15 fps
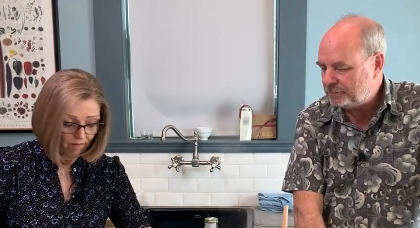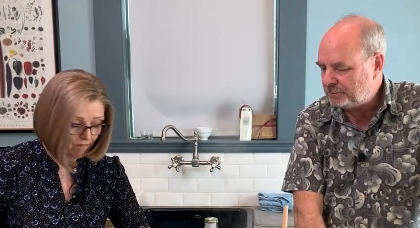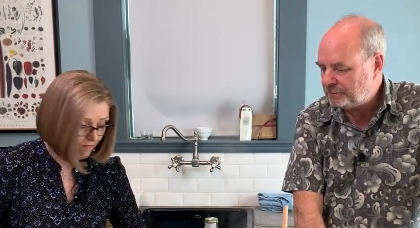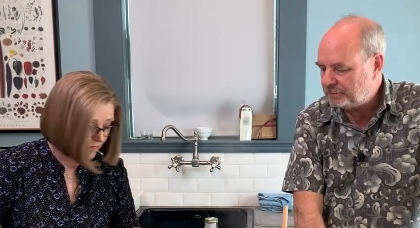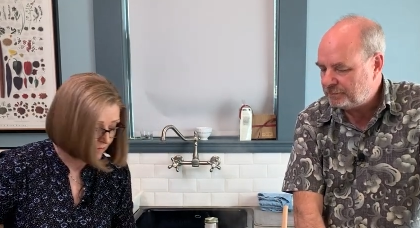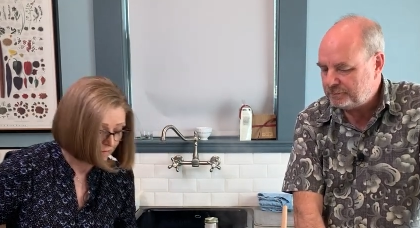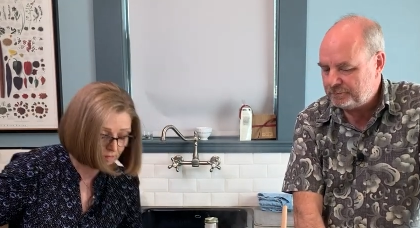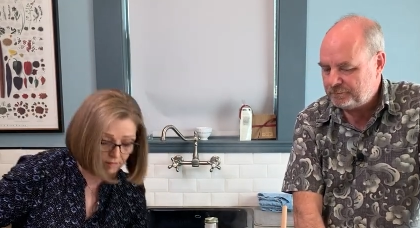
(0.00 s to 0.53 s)

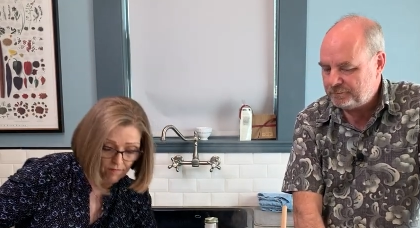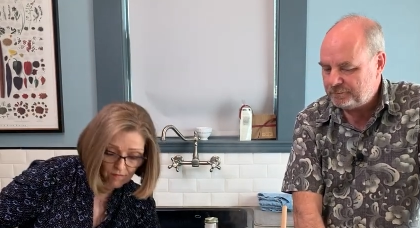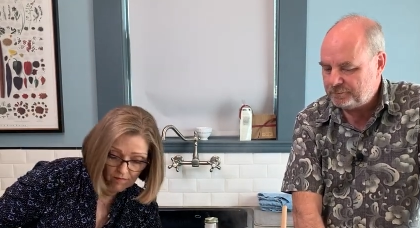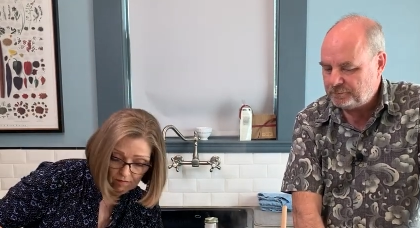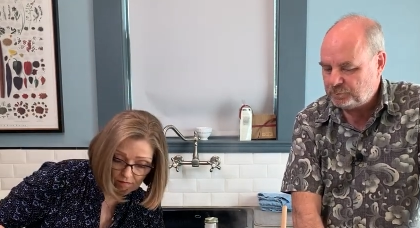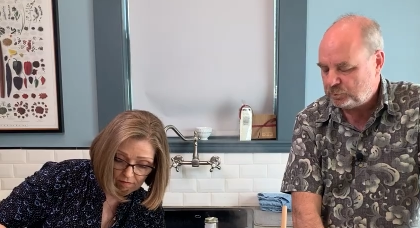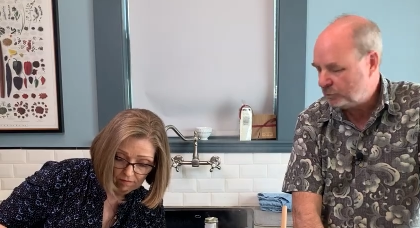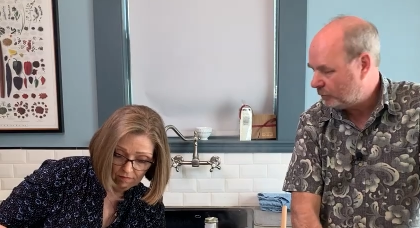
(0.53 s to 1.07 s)

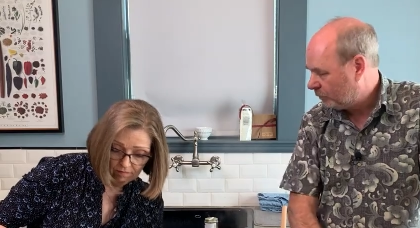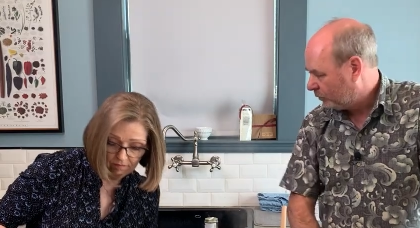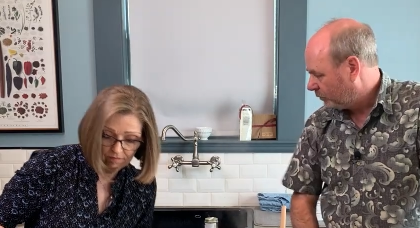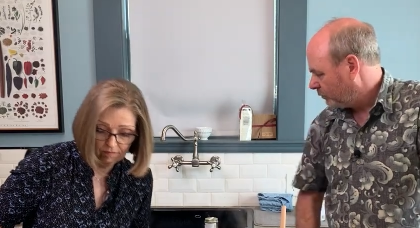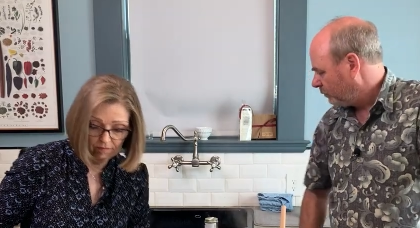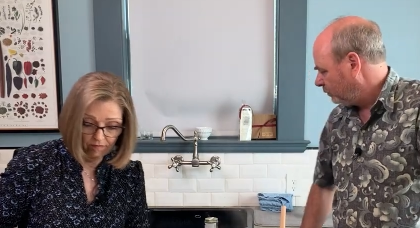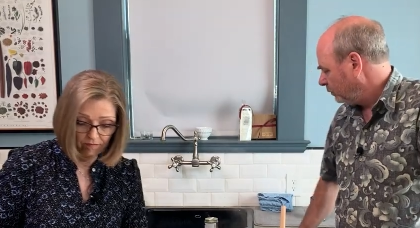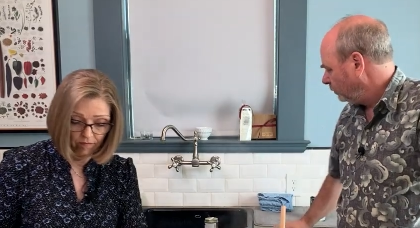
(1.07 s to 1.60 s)

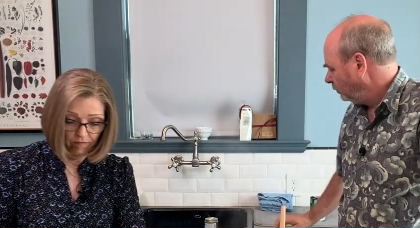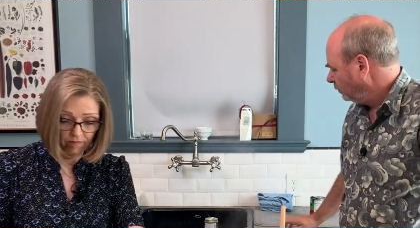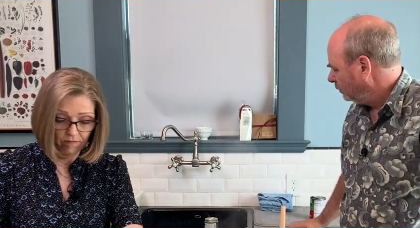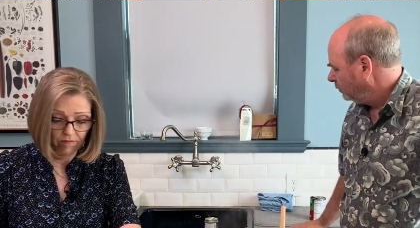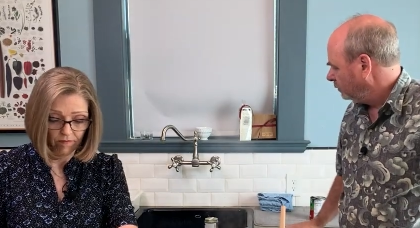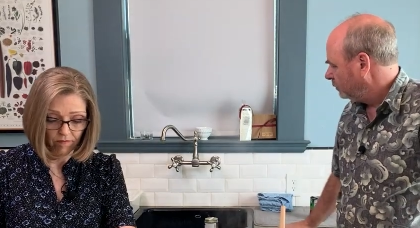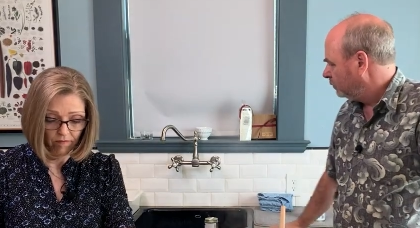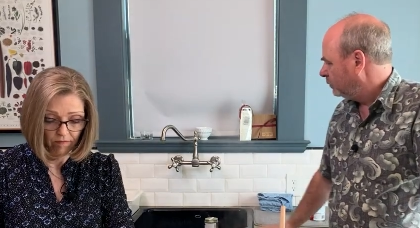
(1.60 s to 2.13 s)

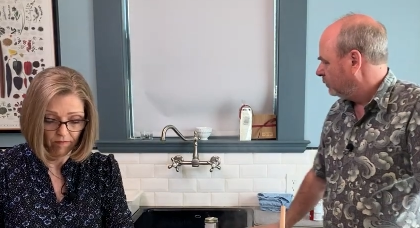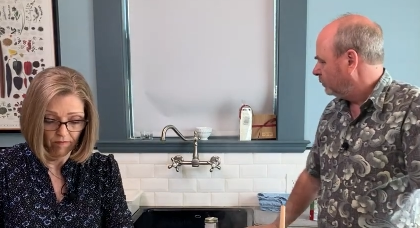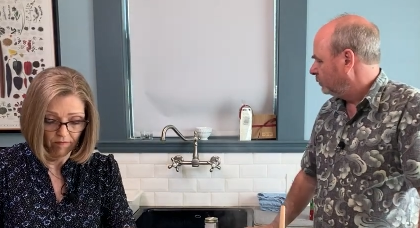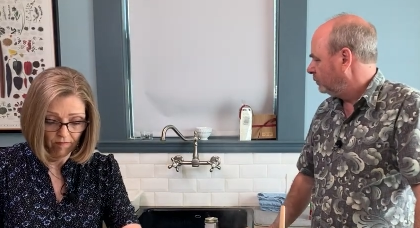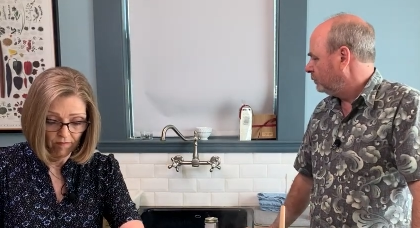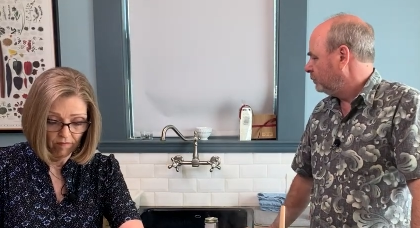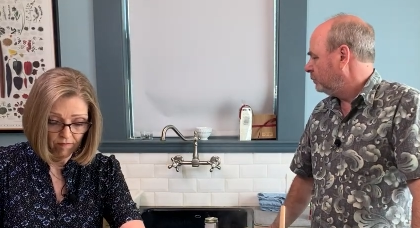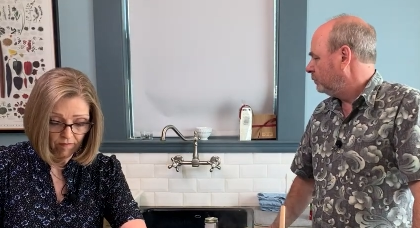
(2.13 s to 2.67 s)

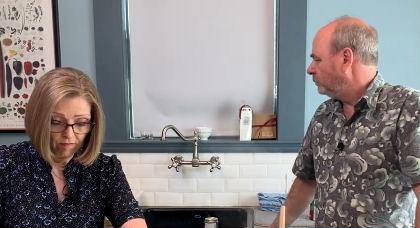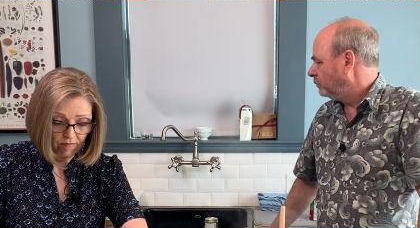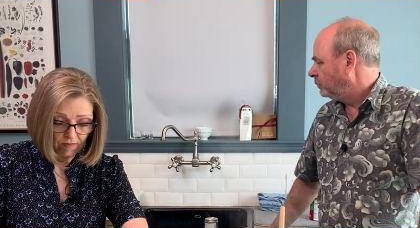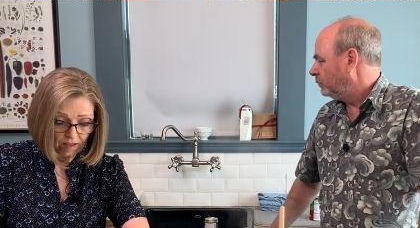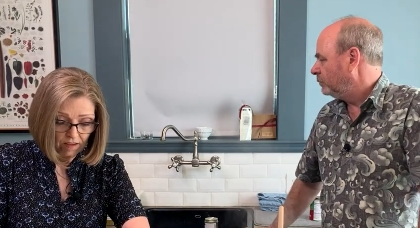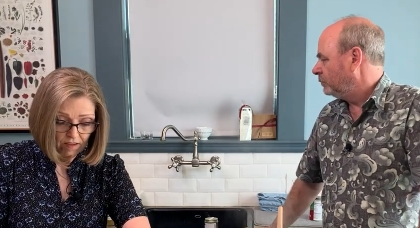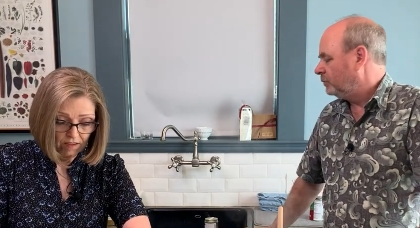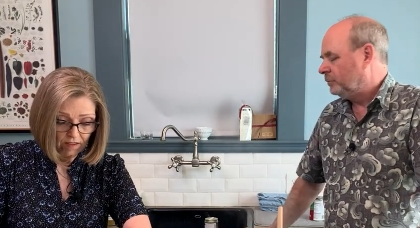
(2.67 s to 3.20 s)

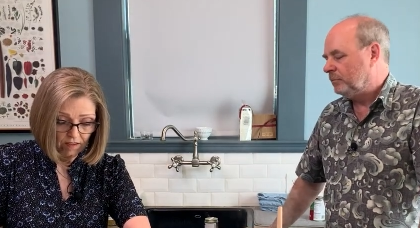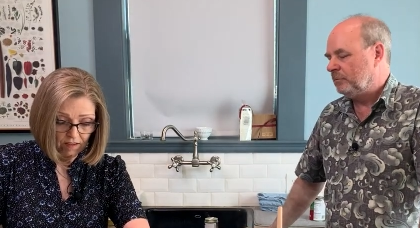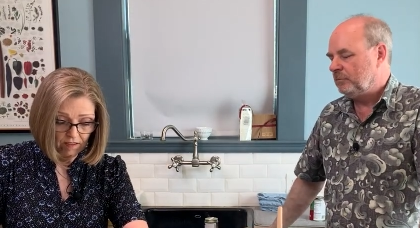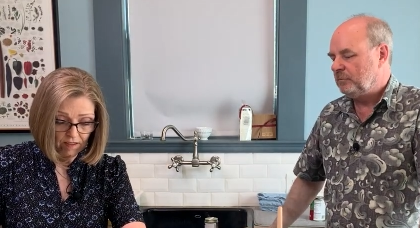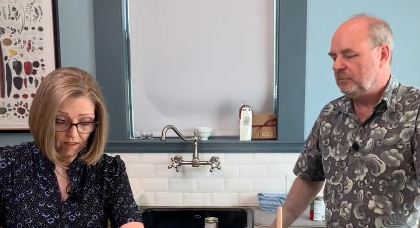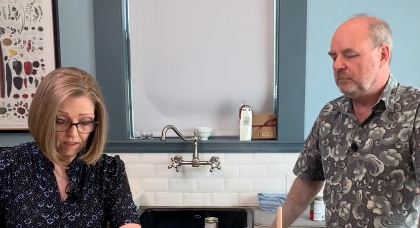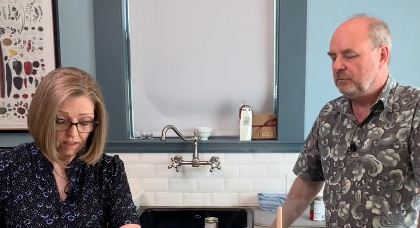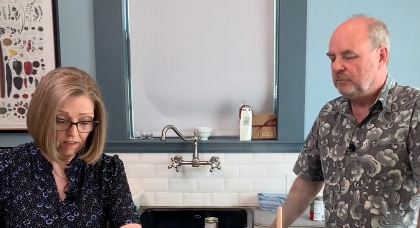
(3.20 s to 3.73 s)

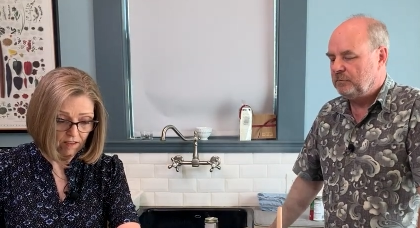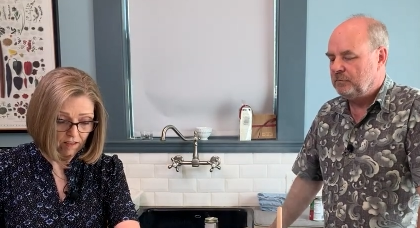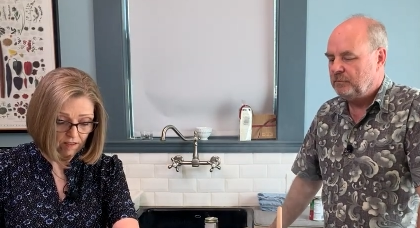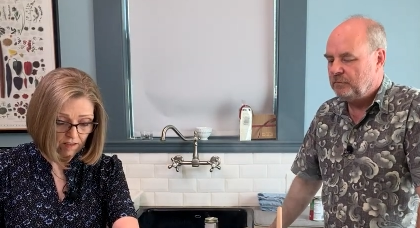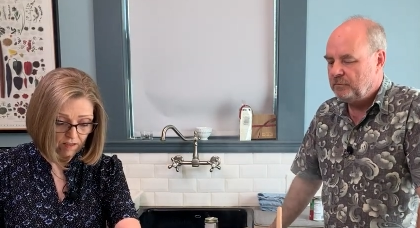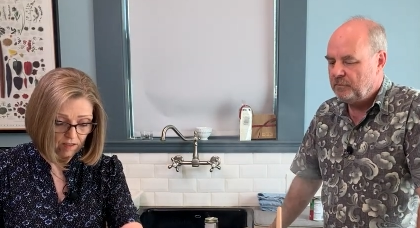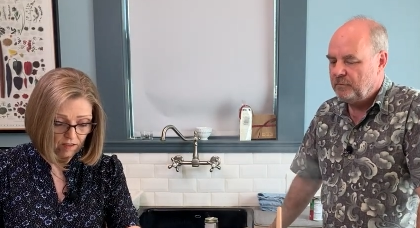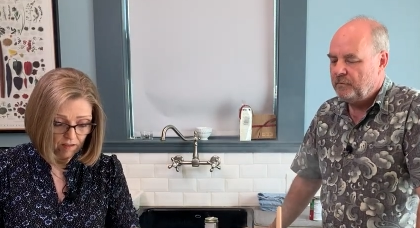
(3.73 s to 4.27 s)

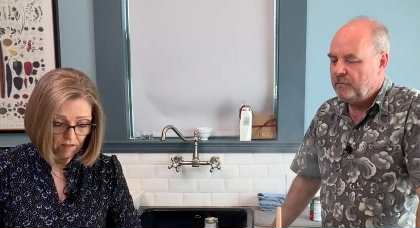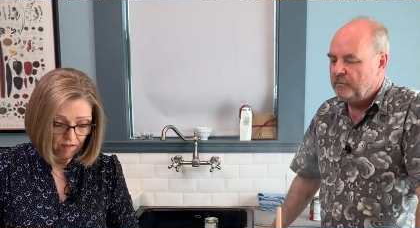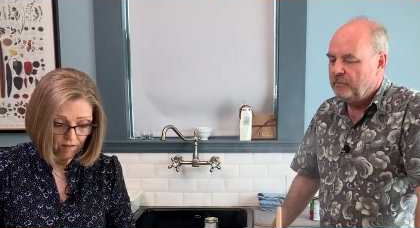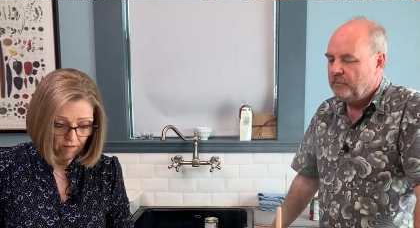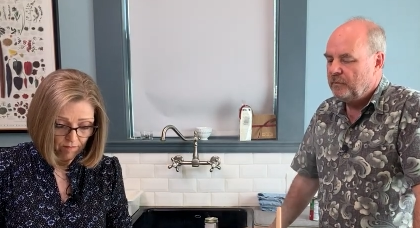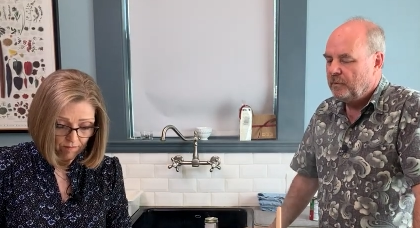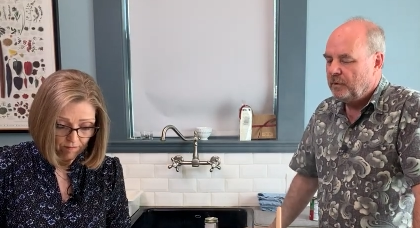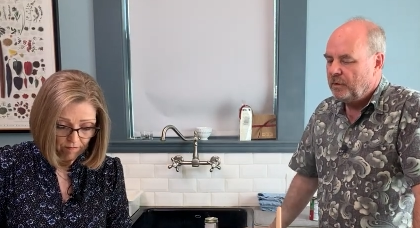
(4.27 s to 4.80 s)

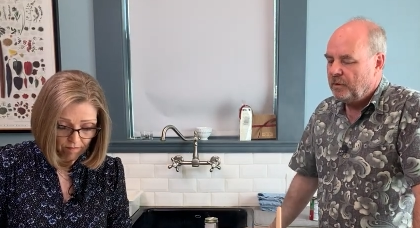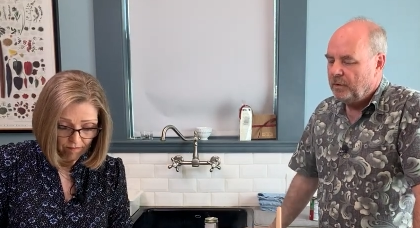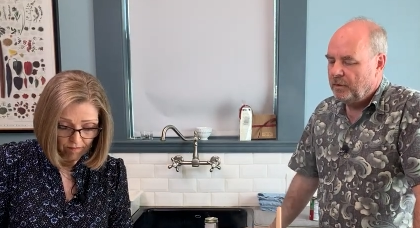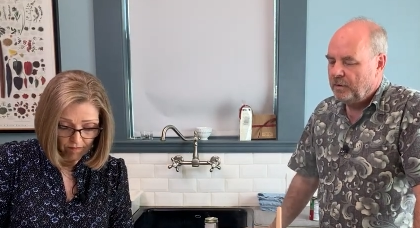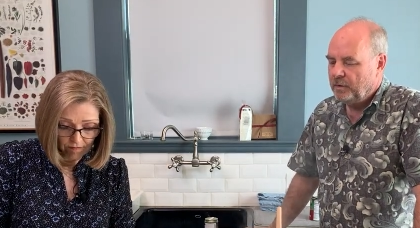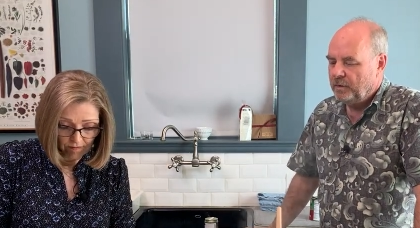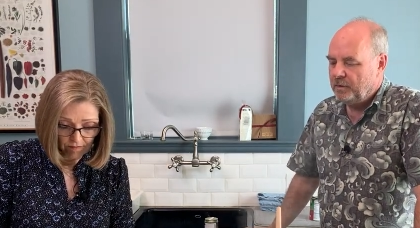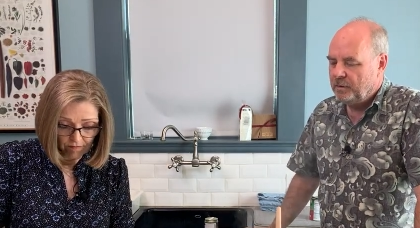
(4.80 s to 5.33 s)

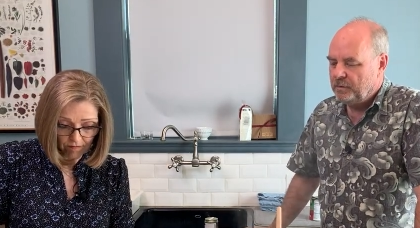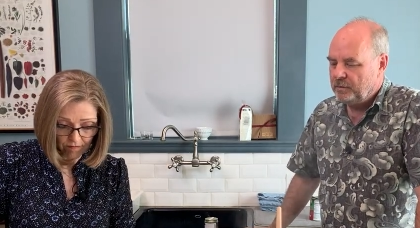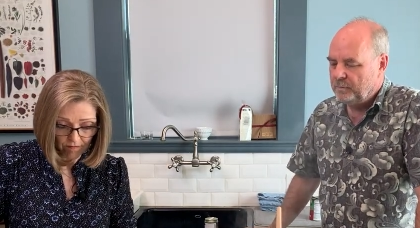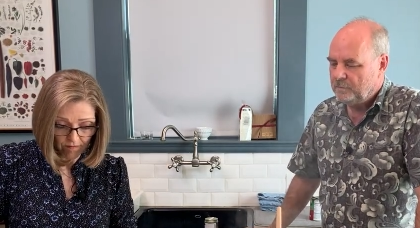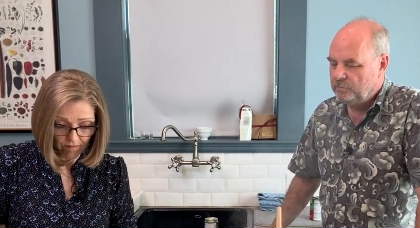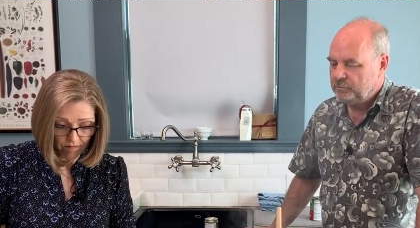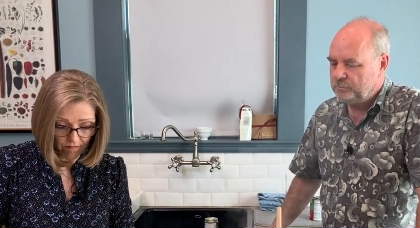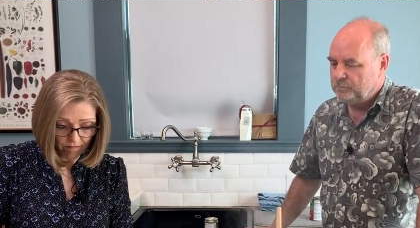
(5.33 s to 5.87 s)
(no one is talking)